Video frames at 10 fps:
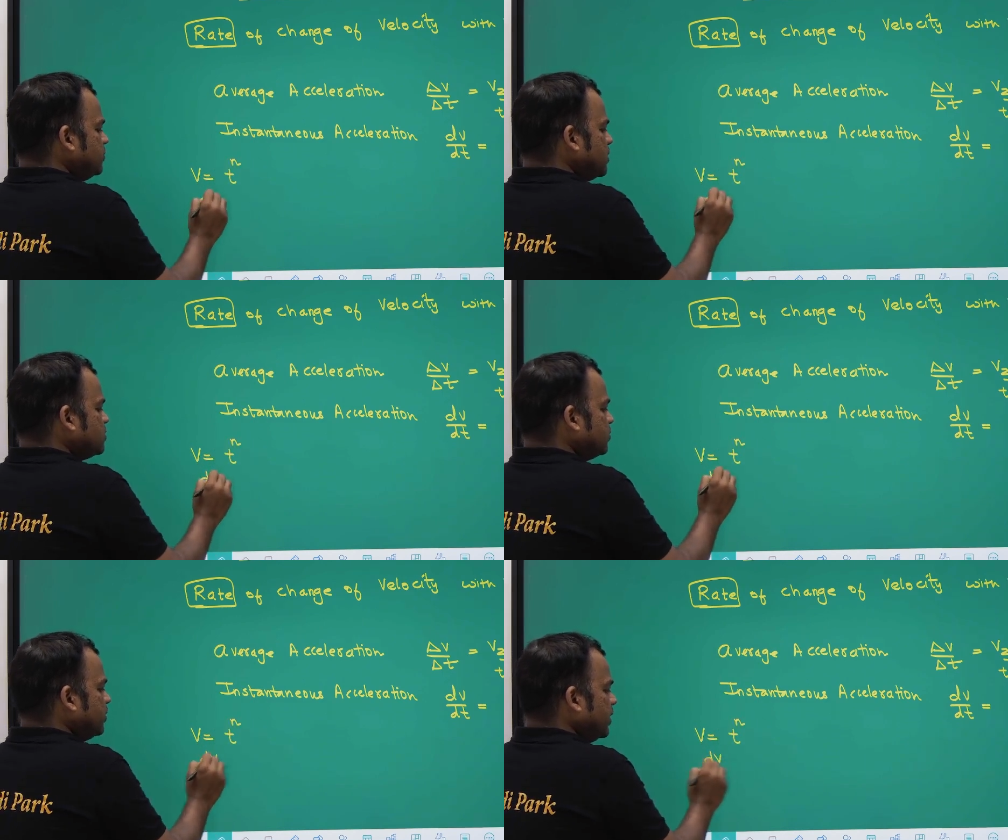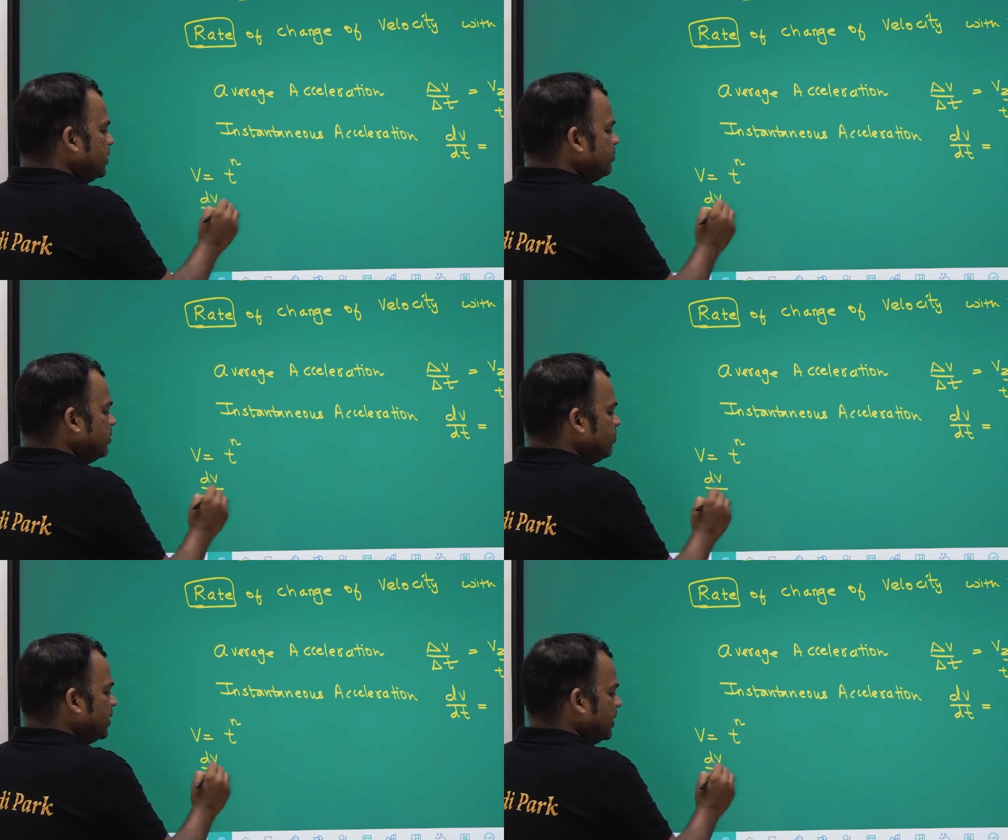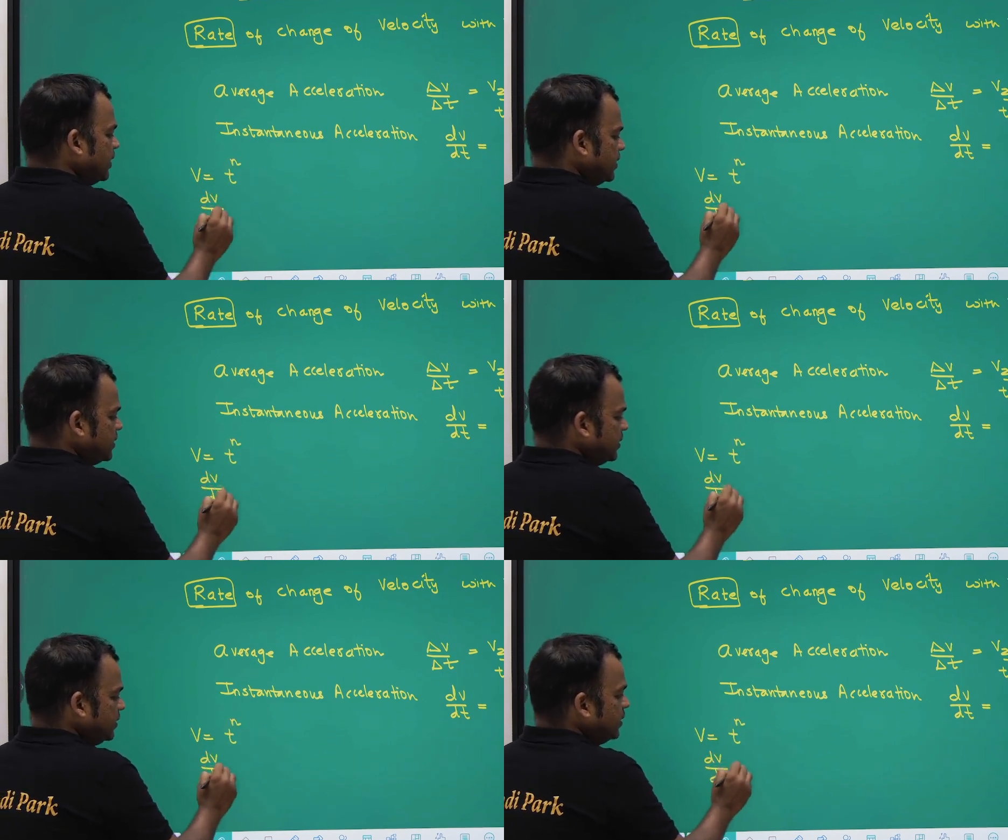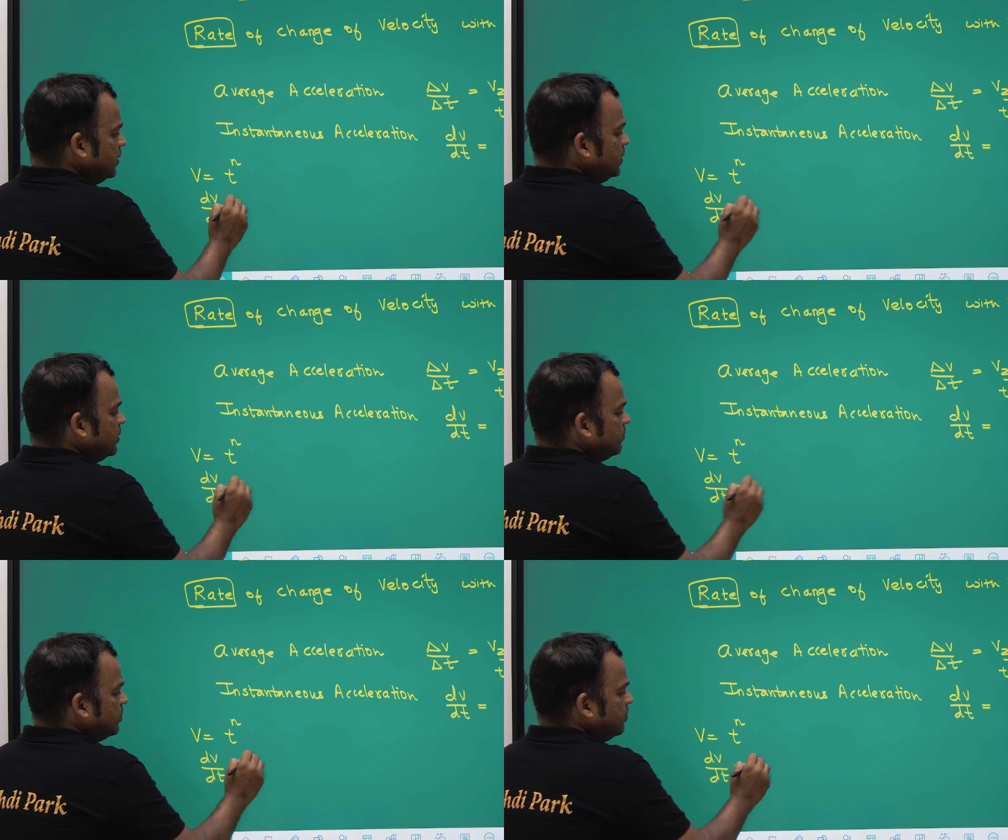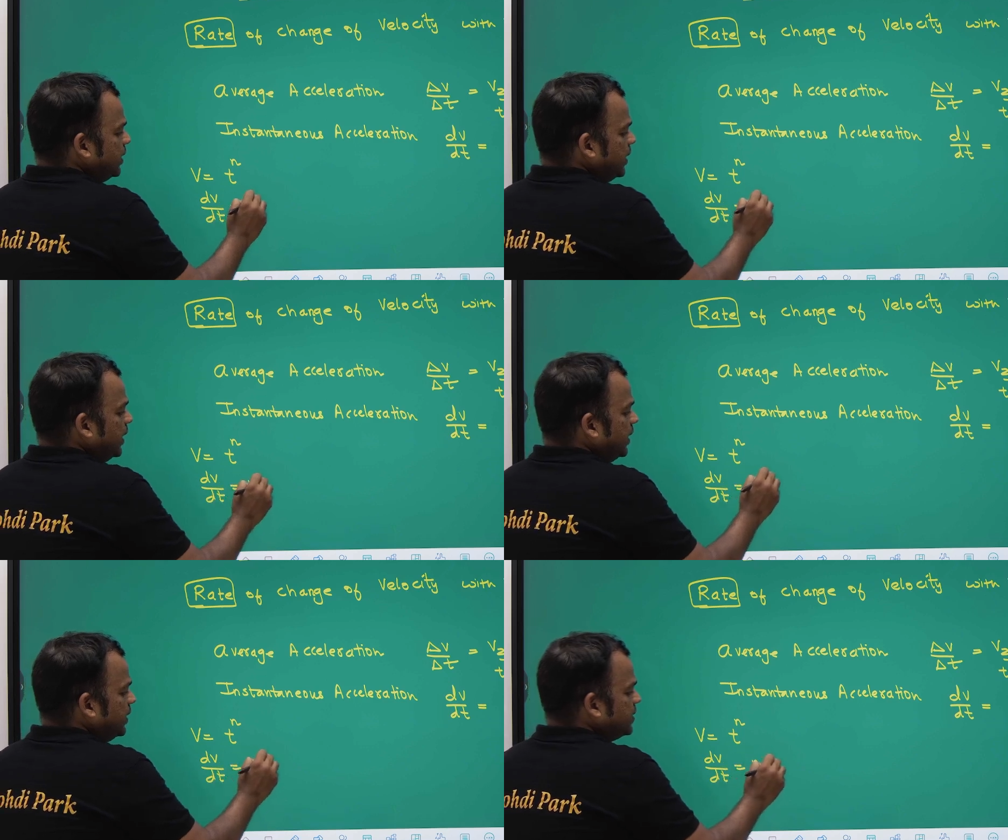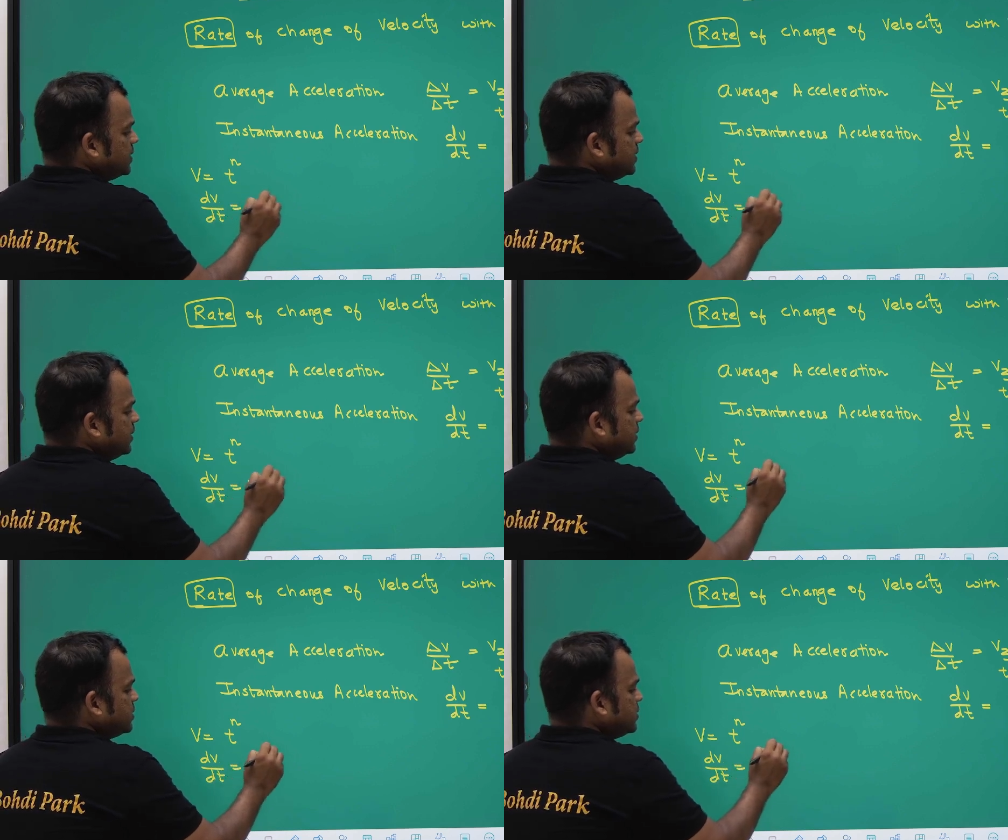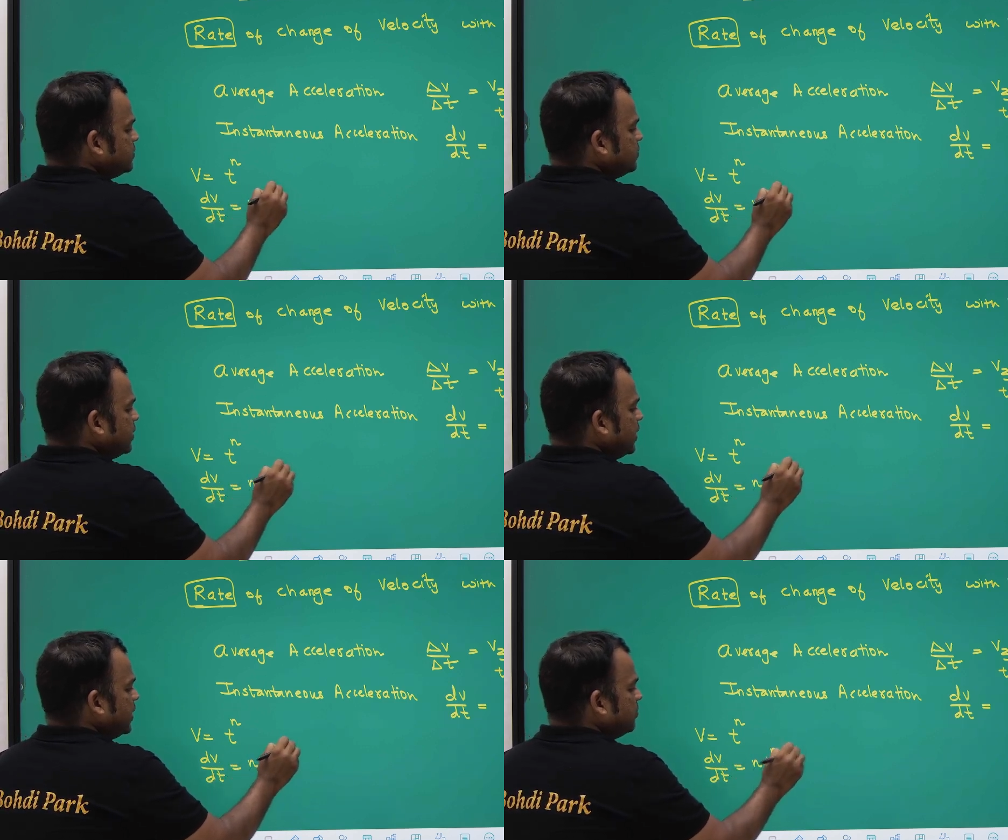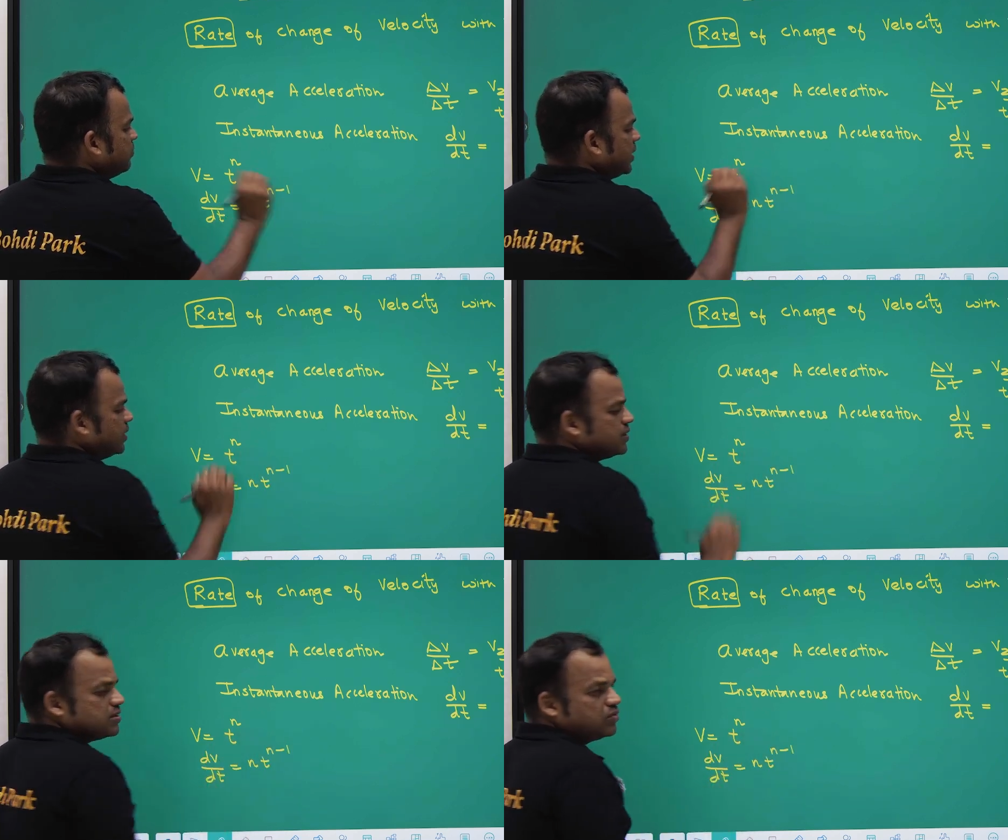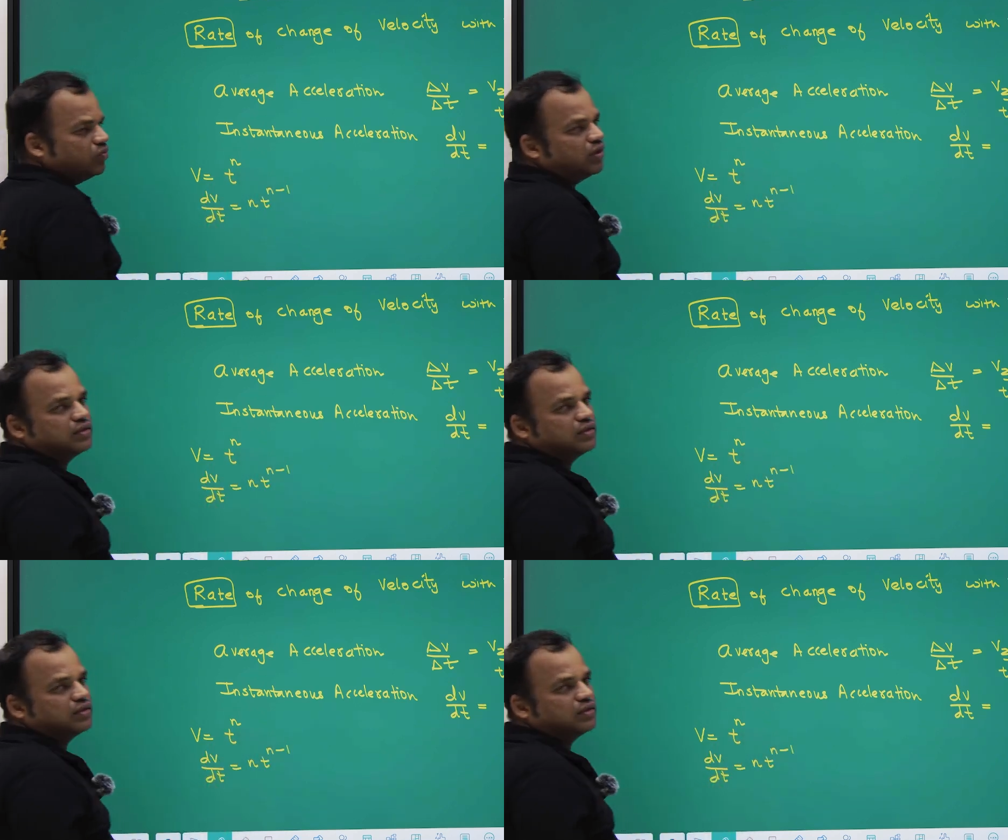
so dv by dt will be n t raised to n minus 1.